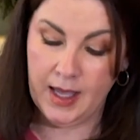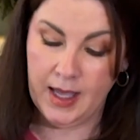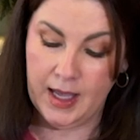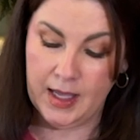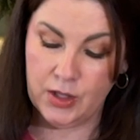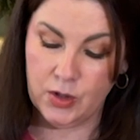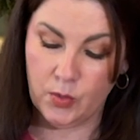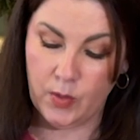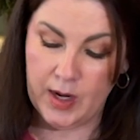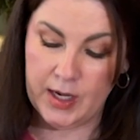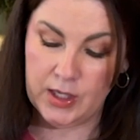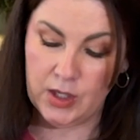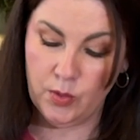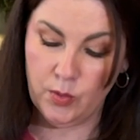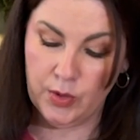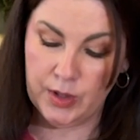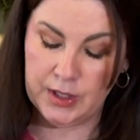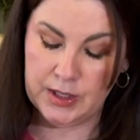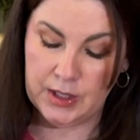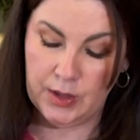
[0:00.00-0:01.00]
Either way you
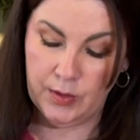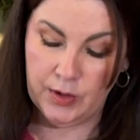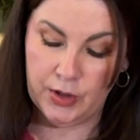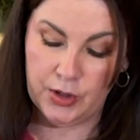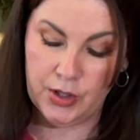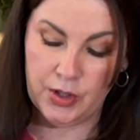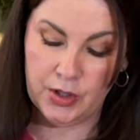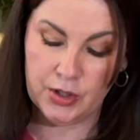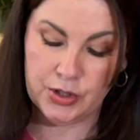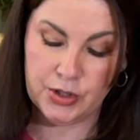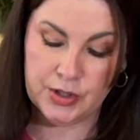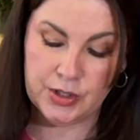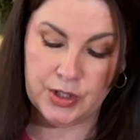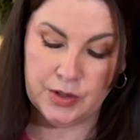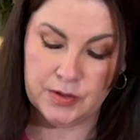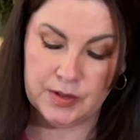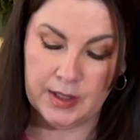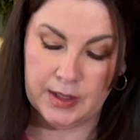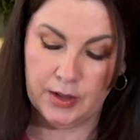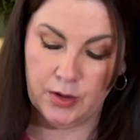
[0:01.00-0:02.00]
want to do it, or you could just
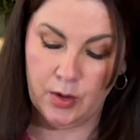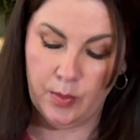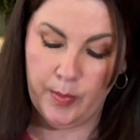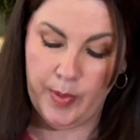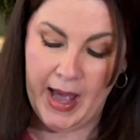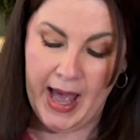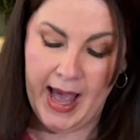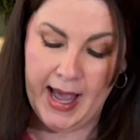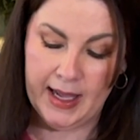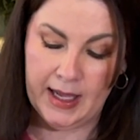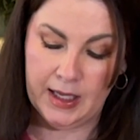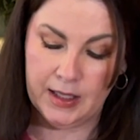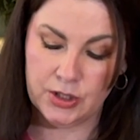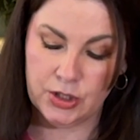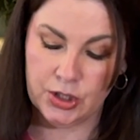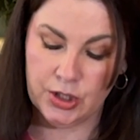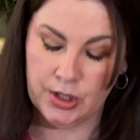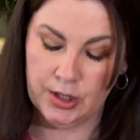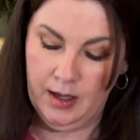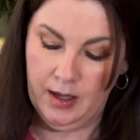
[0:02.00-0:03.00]
use the little
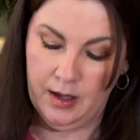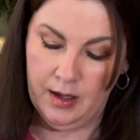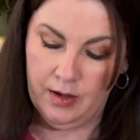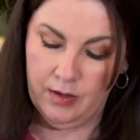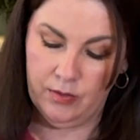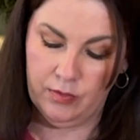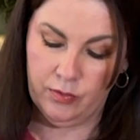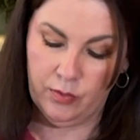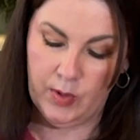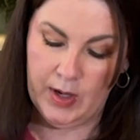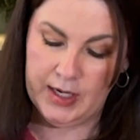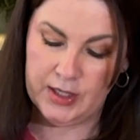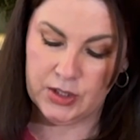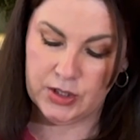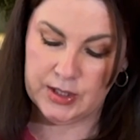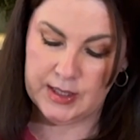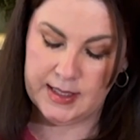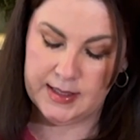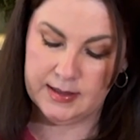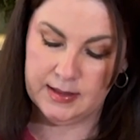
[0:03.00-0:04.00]
package of
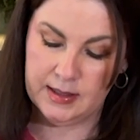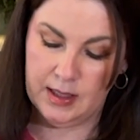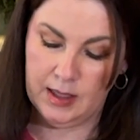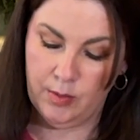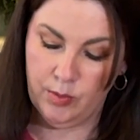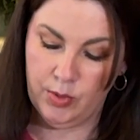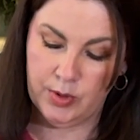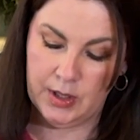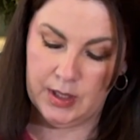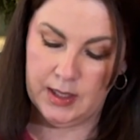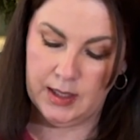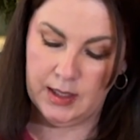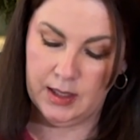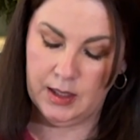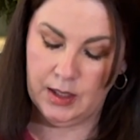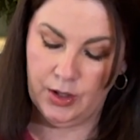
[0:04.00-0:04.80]
ranch seasoning and put it in